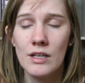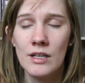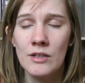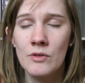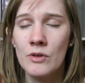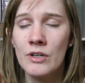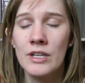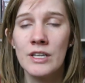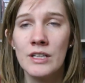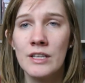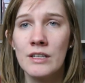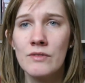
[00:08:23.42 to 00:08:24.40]

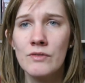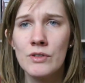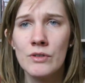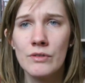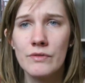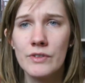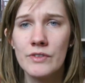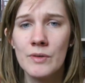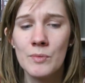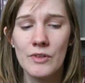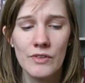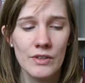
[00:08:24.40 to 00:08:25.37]
inordinately difficult for
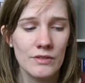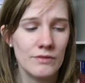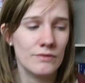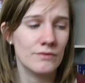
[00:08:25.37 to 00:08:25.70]
some reason.